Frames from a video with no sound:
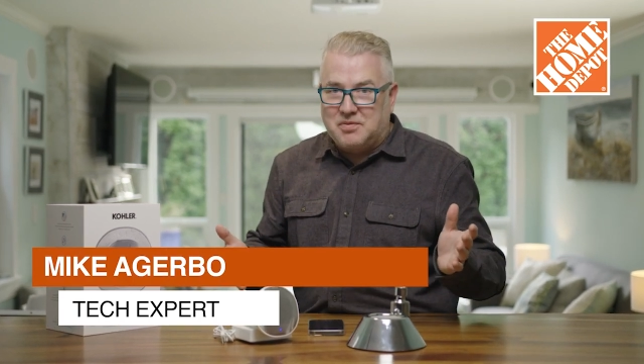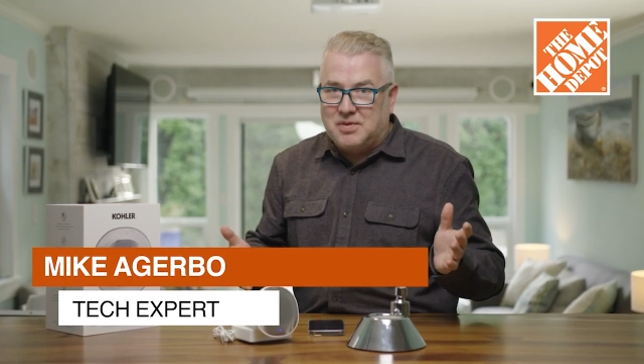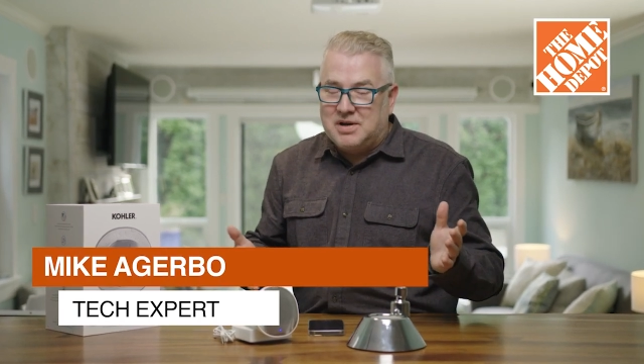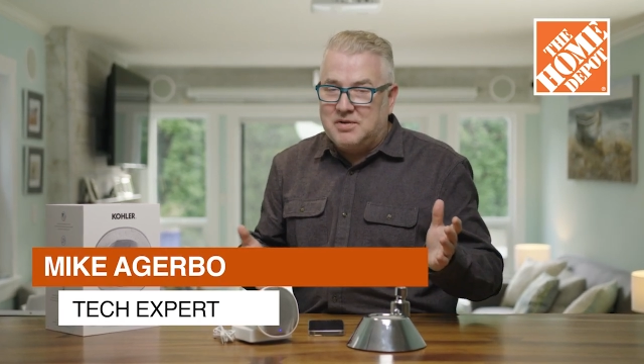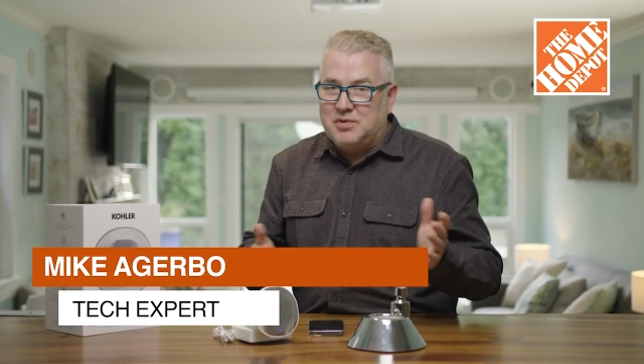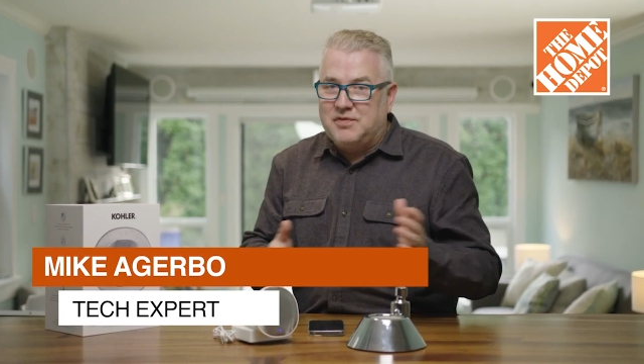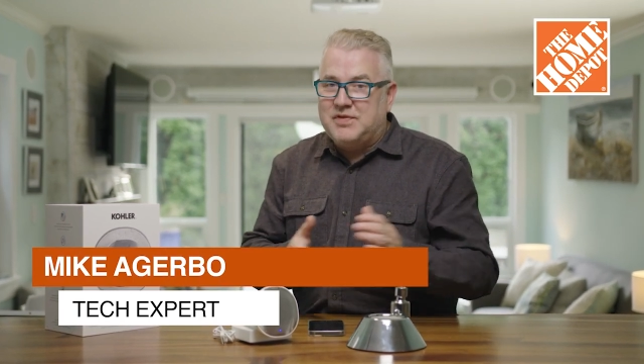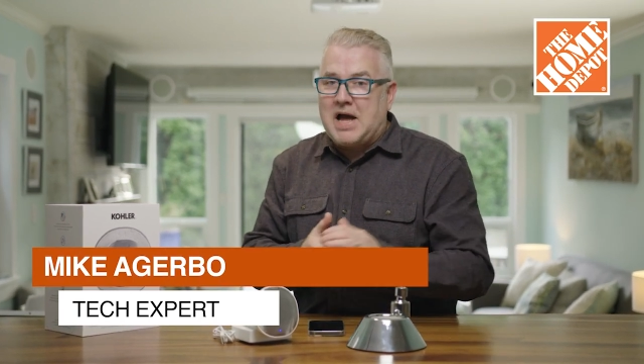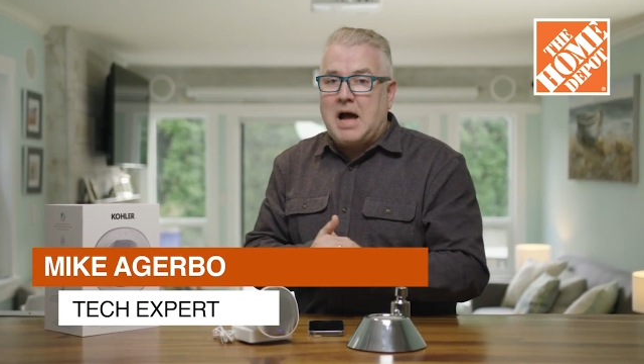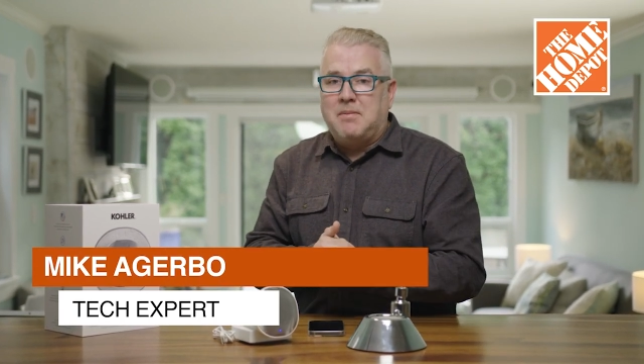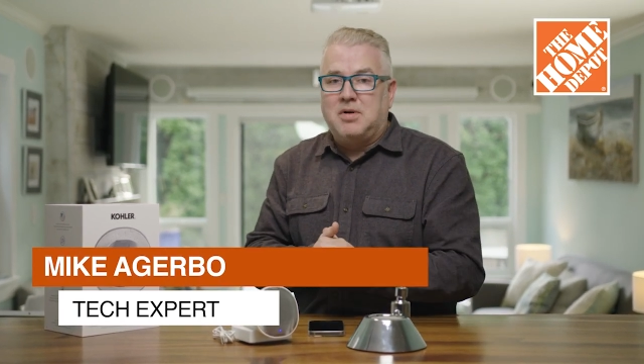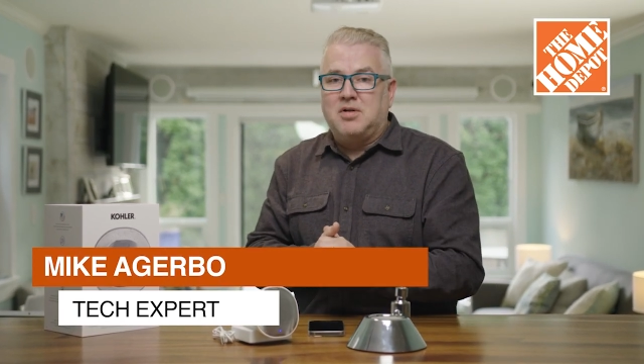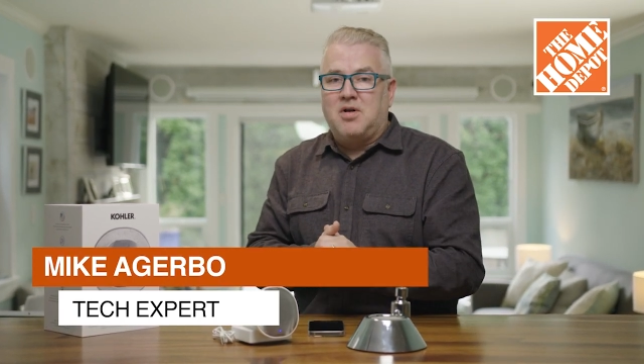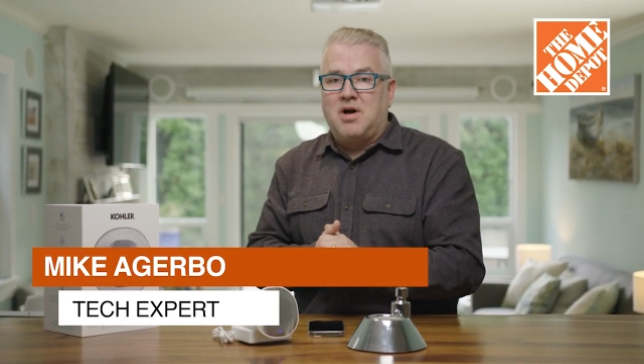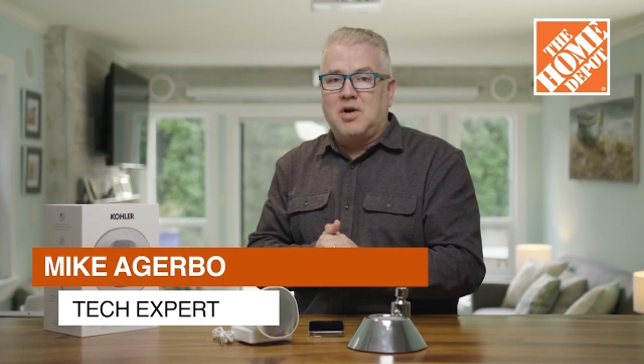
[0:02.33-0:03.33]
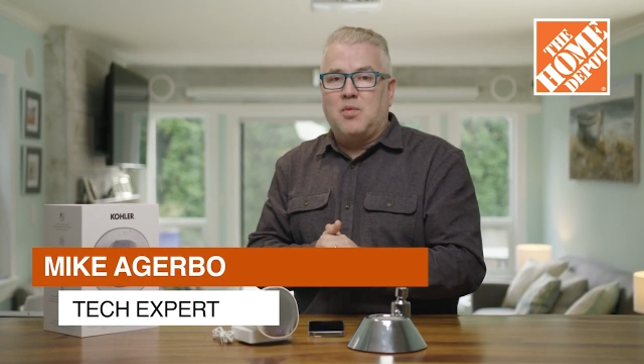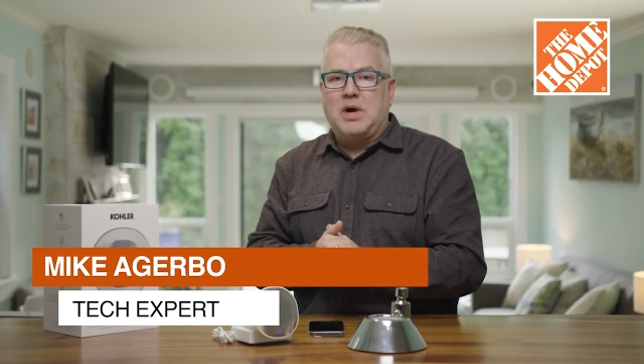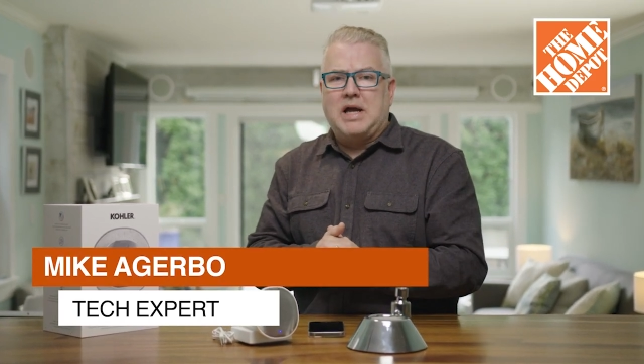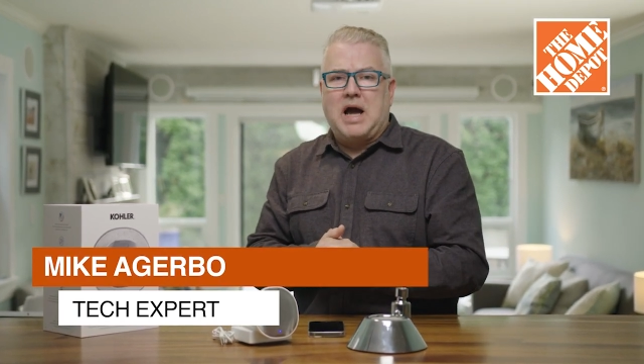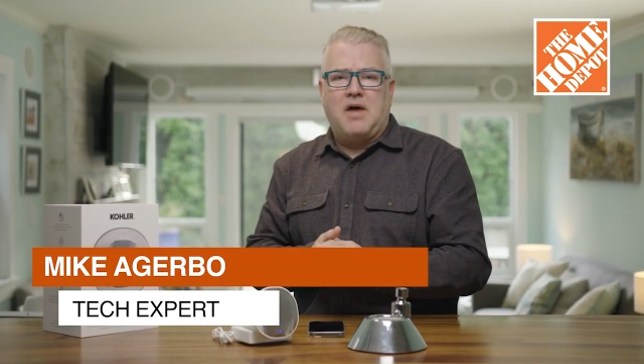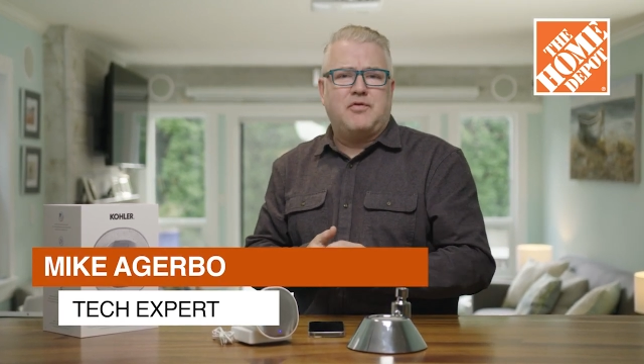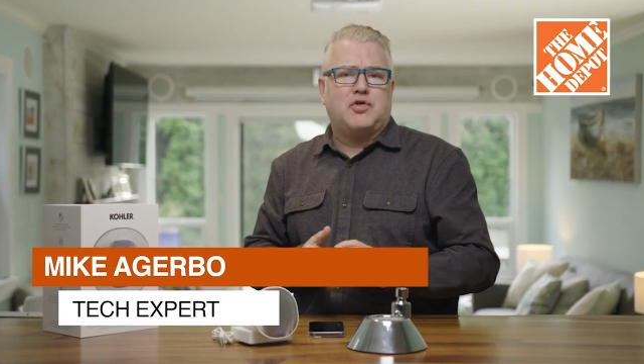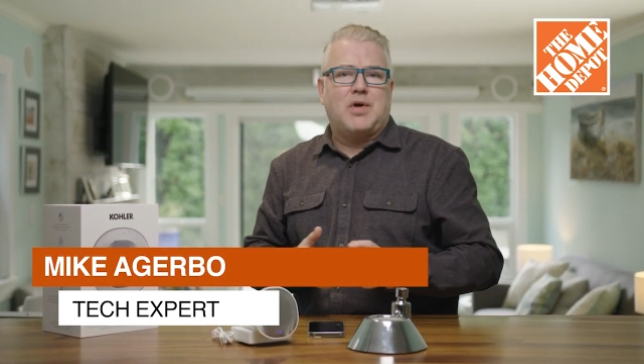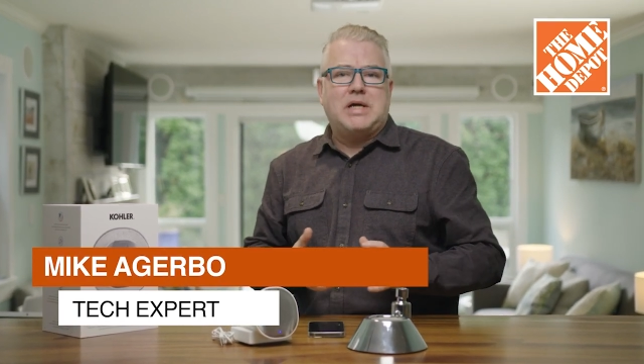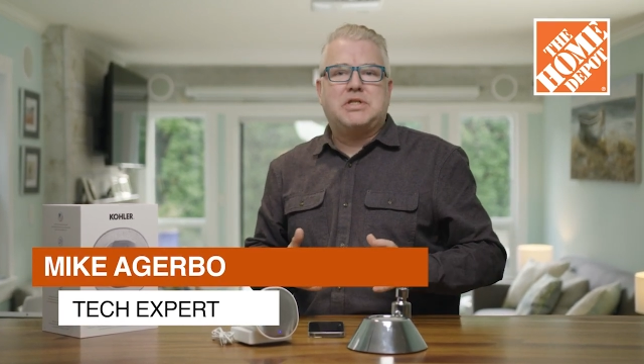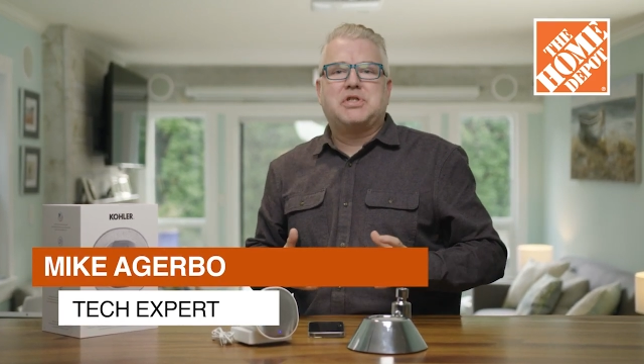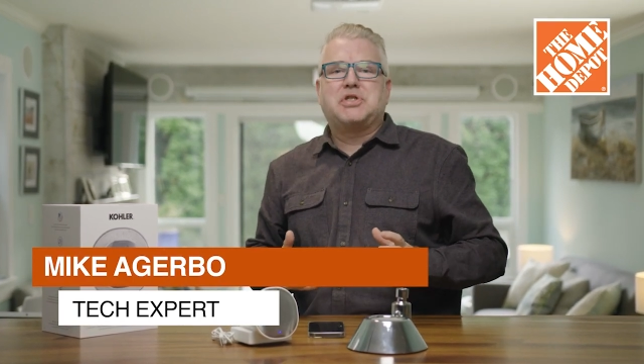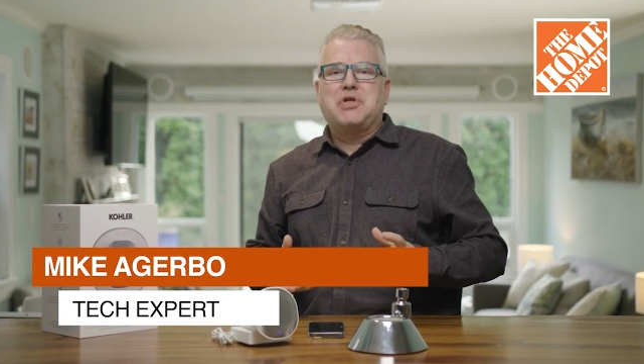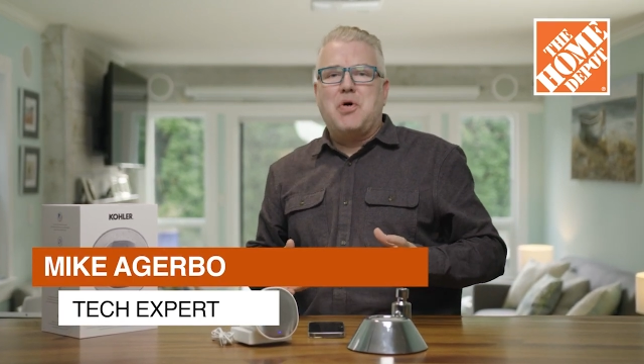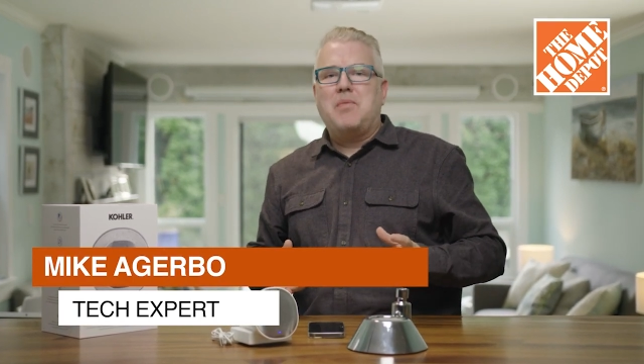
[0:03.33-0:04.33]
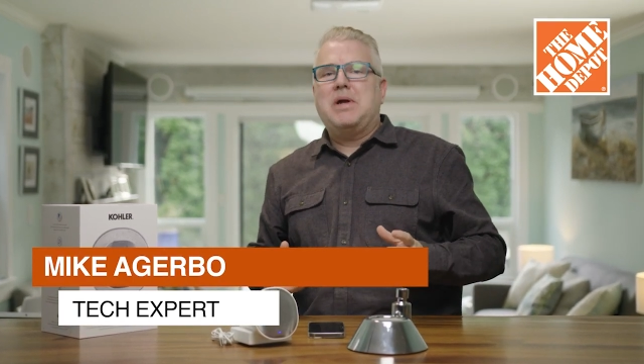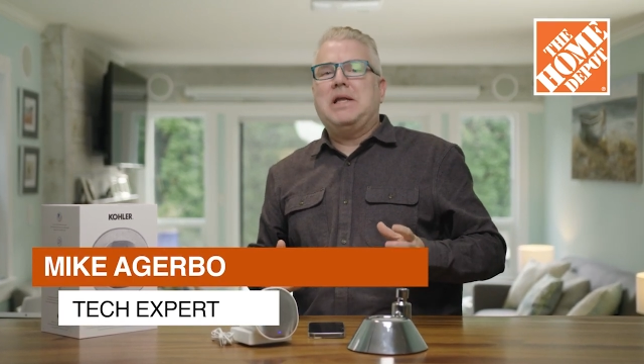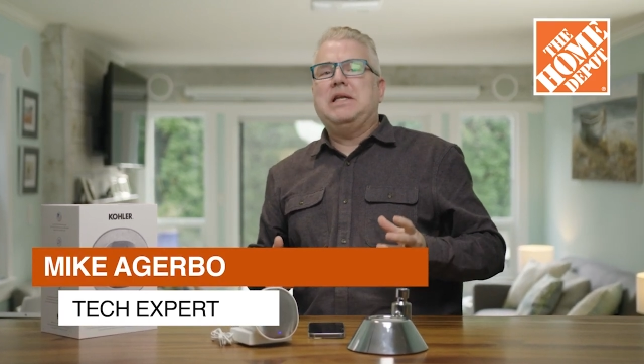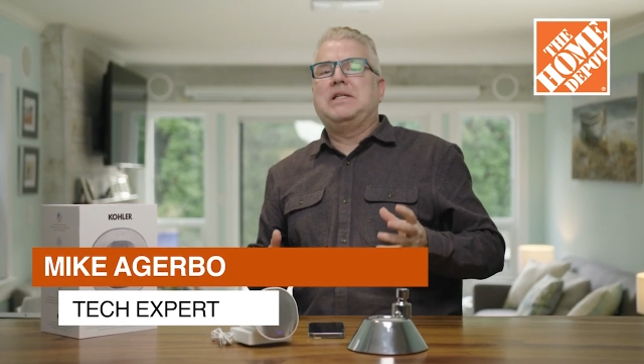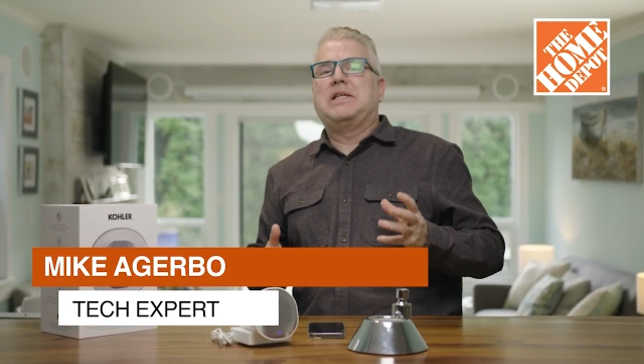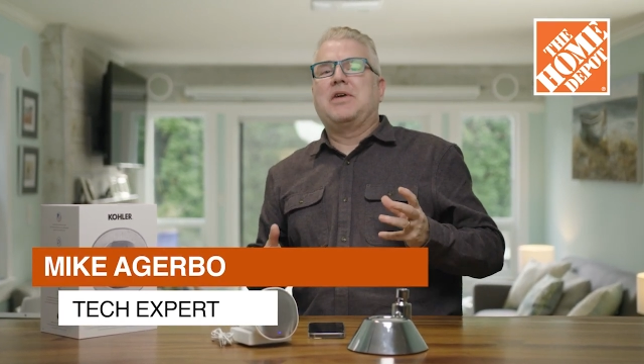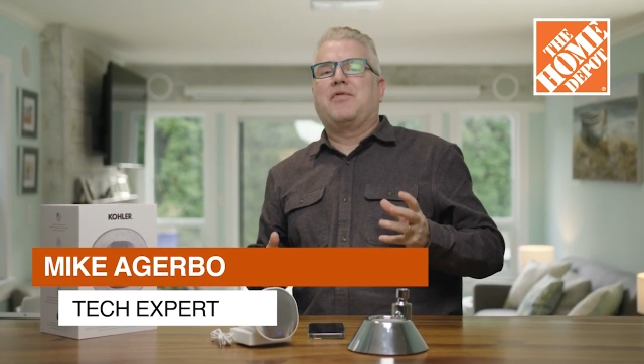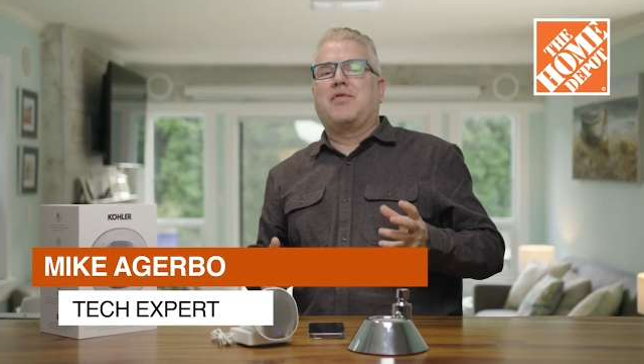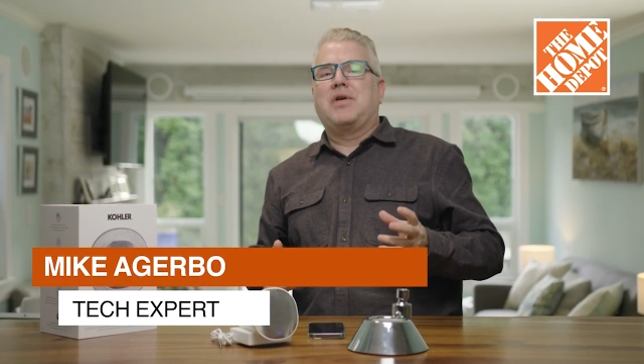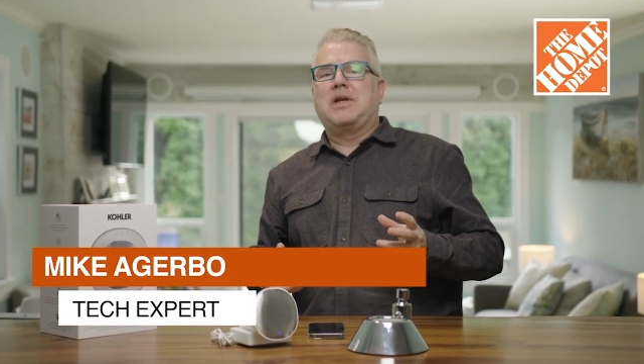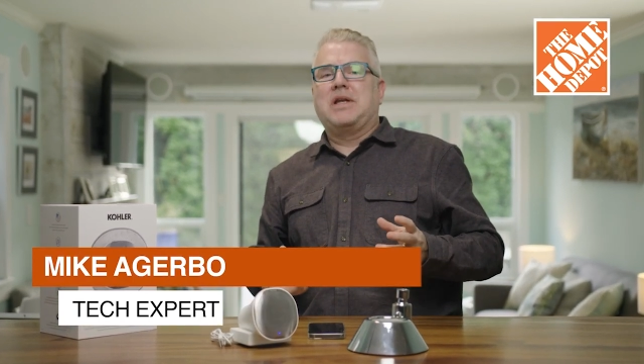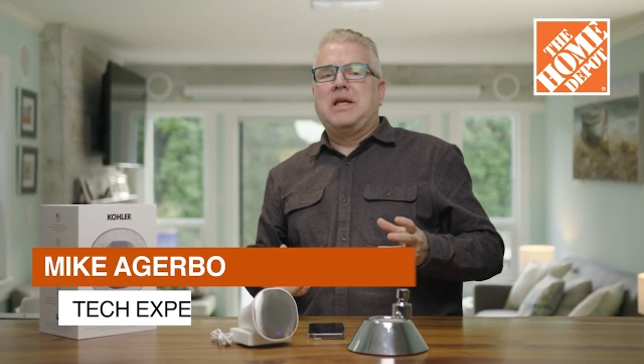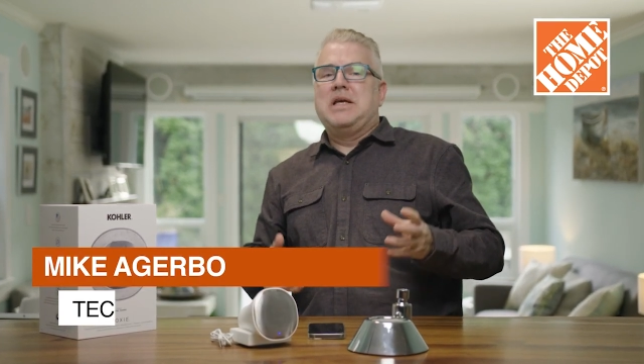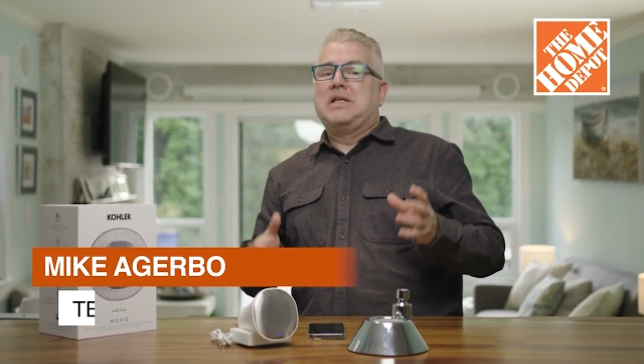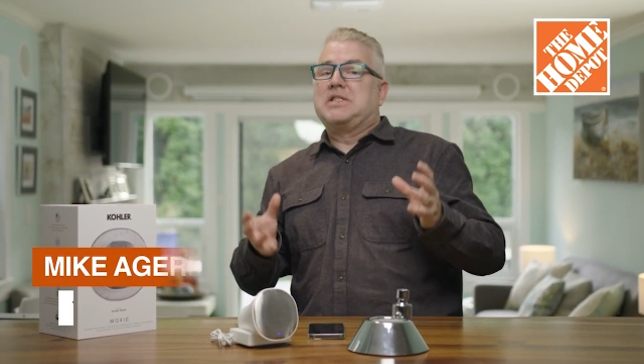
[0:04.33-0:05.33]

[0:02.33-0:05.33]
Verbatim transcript: Well, we've come a long way. I've tried so many different